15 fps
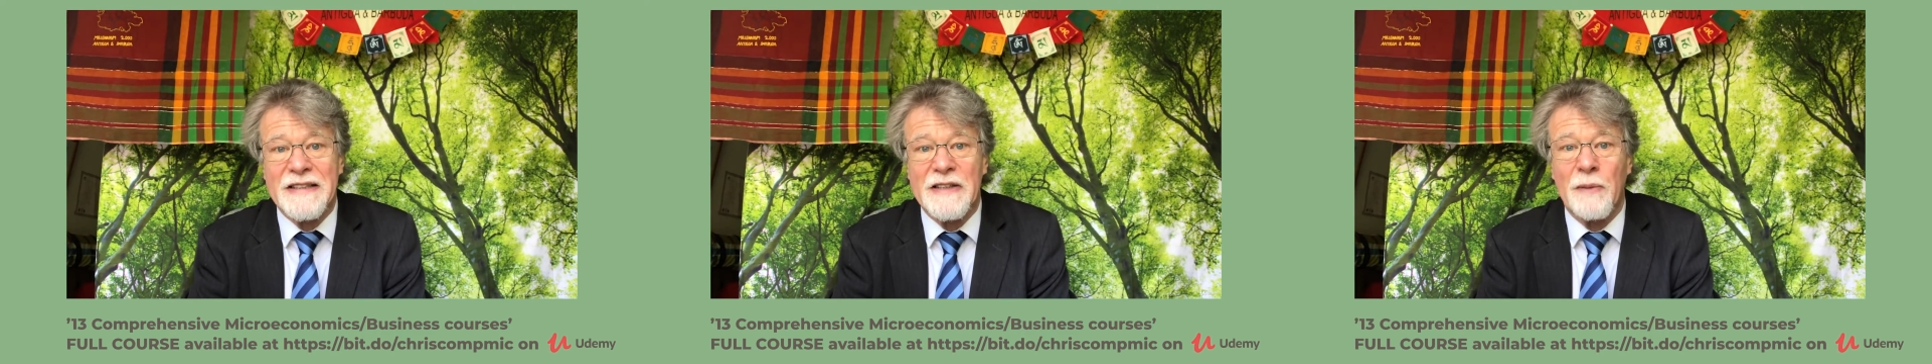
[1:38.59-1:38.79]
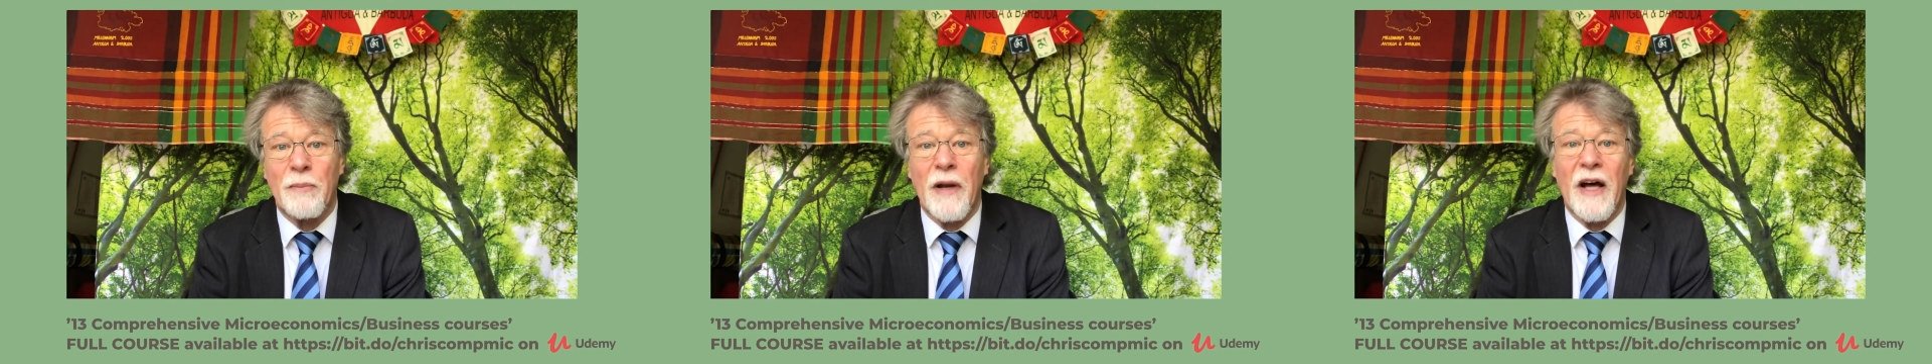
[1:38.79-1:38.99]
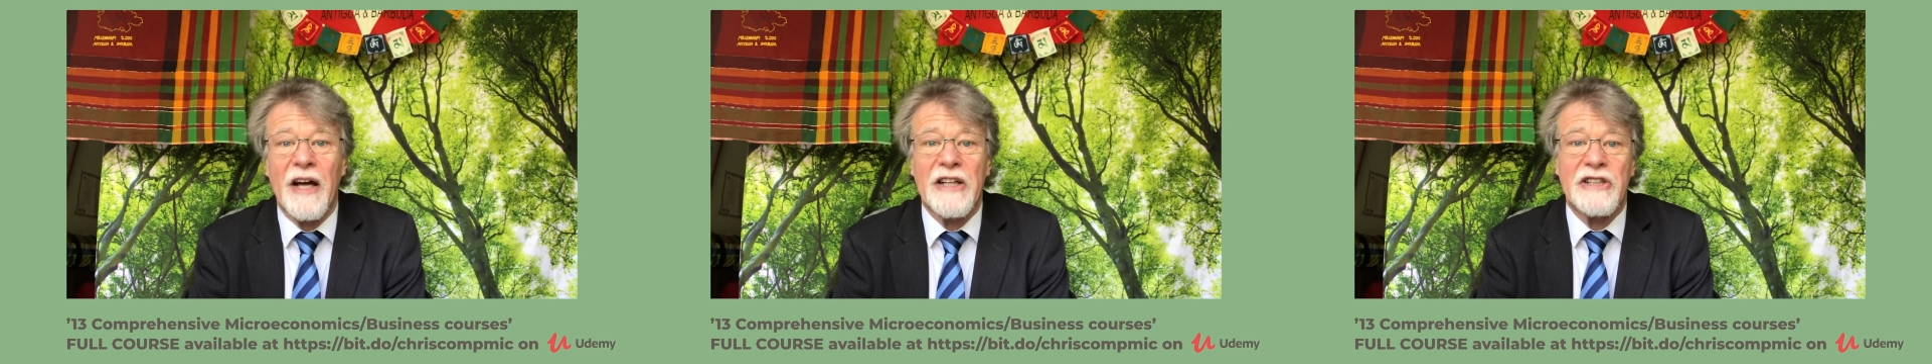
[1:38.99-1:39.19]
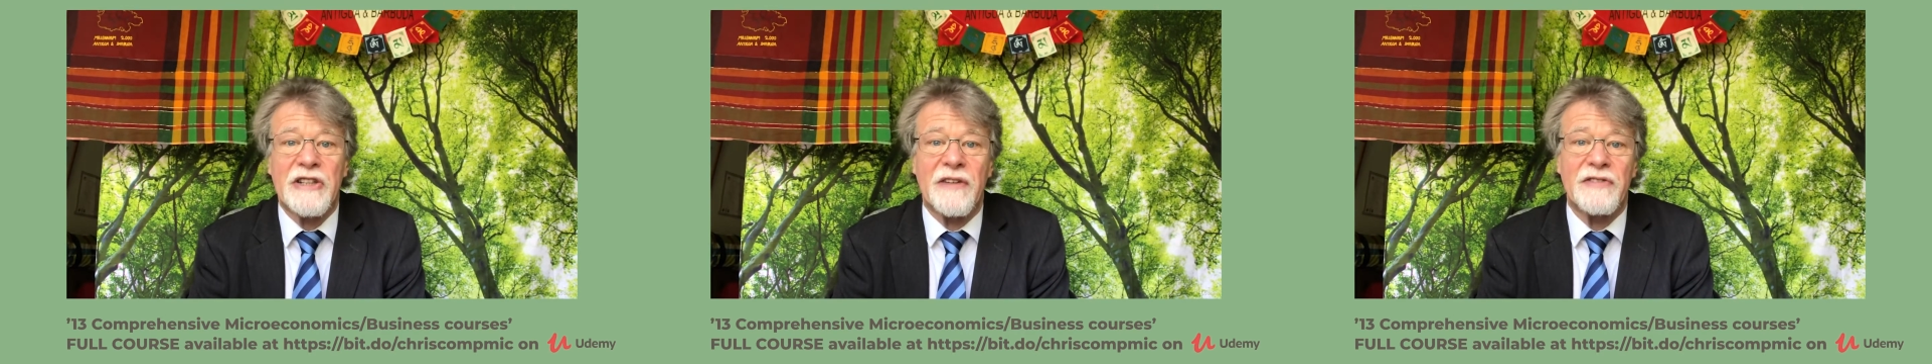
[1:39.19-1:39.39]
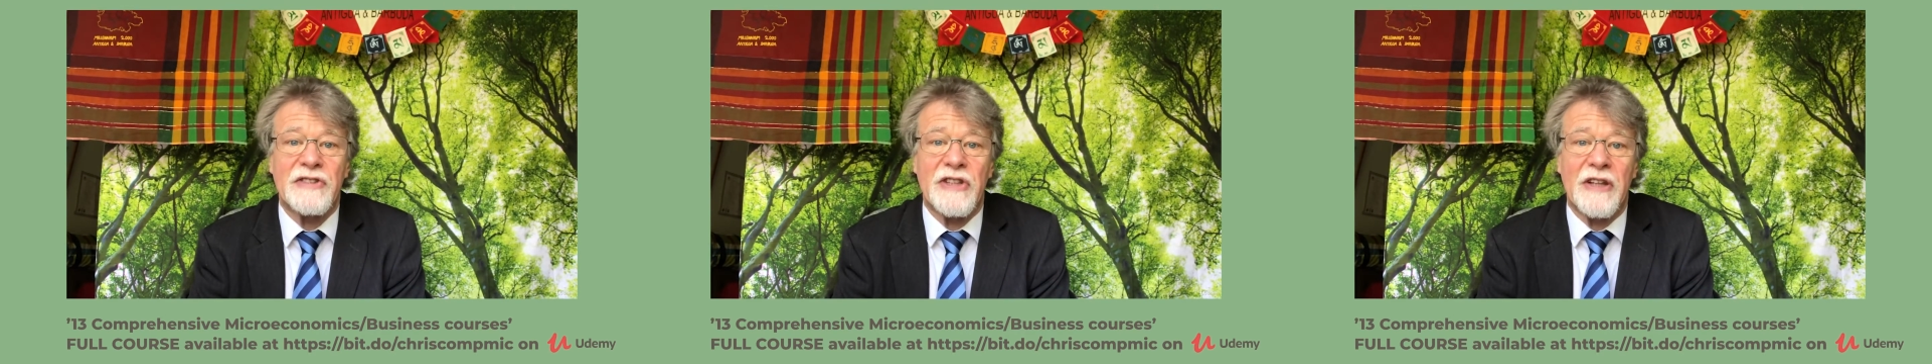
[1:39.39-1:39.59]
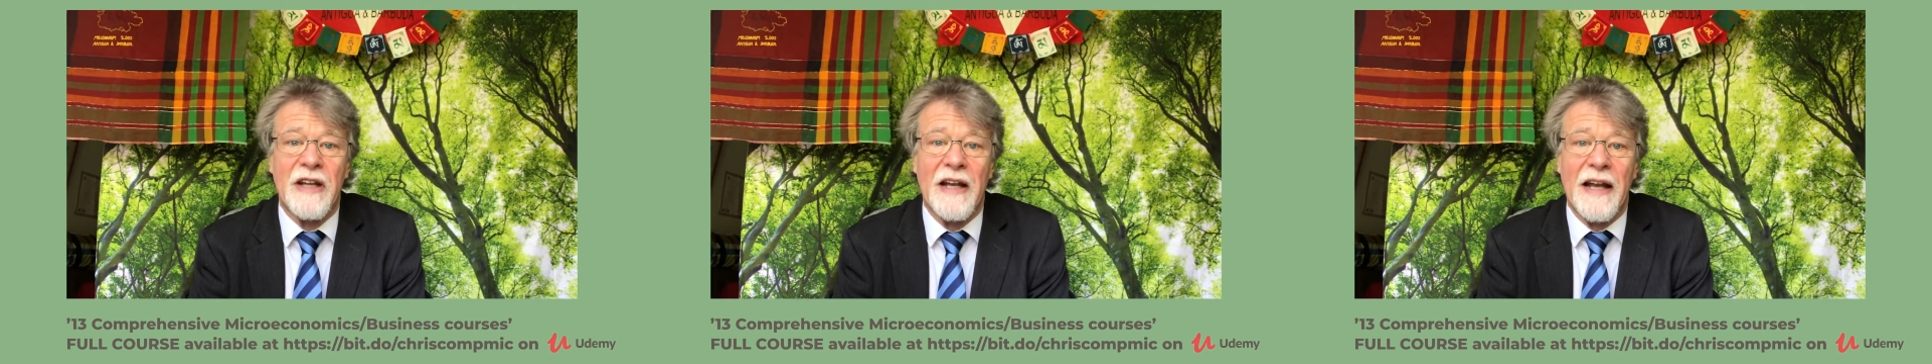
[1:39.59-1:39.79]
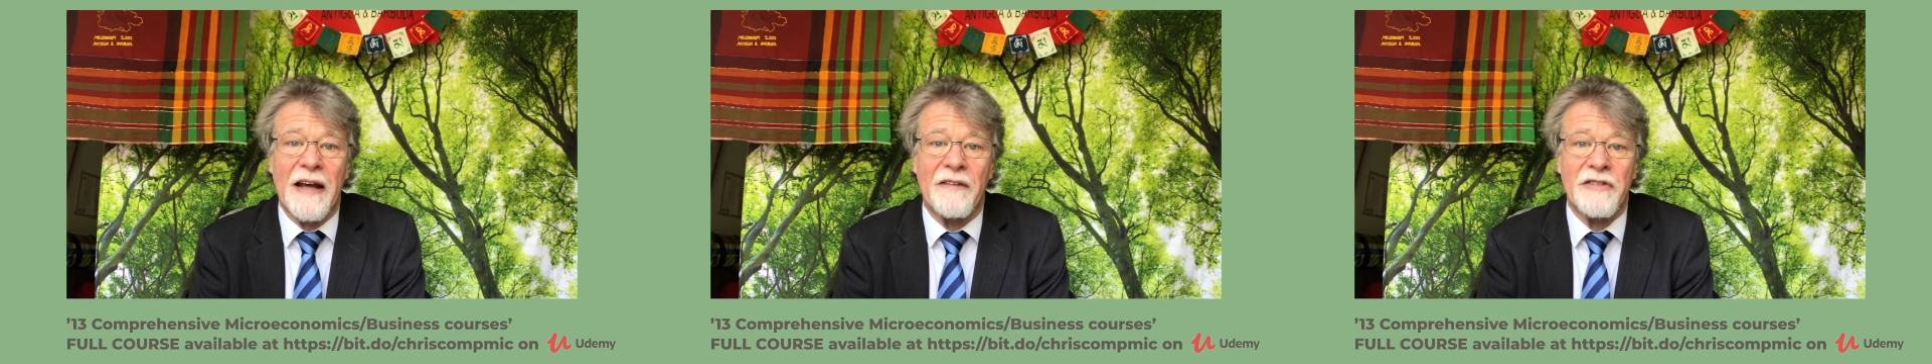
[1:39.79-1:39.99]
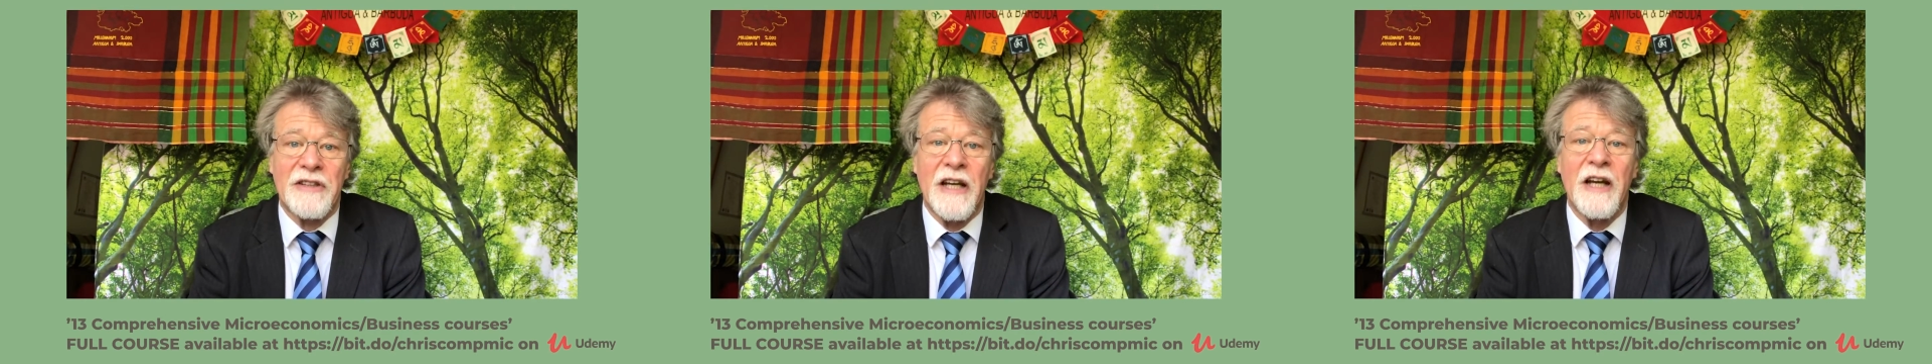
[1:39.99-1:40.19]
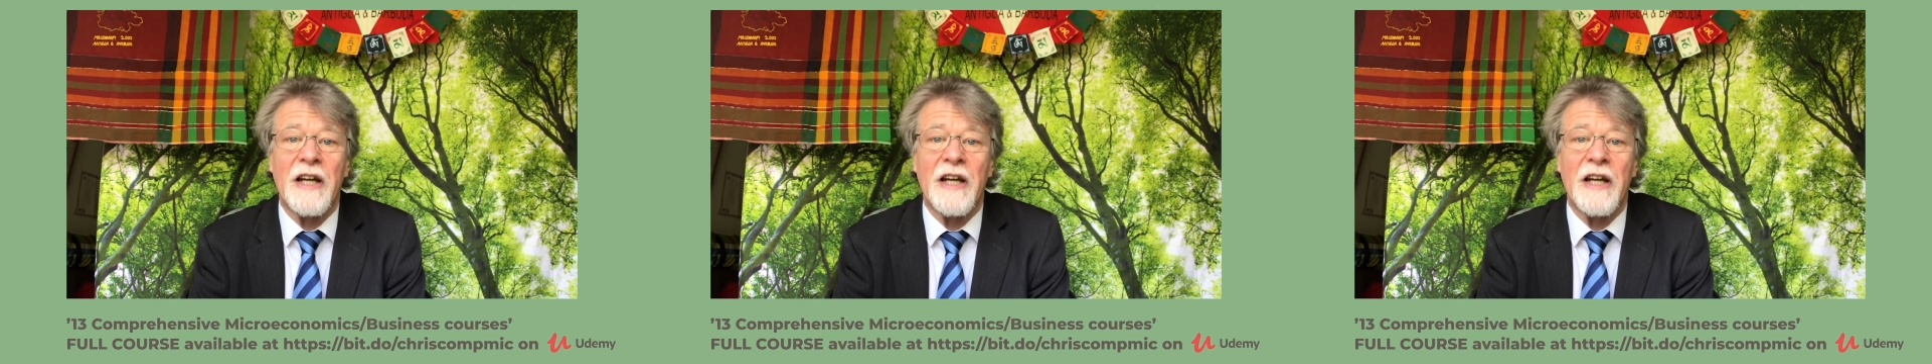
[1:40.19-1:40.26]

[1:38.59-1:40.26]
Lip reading: Supply shifts to the left,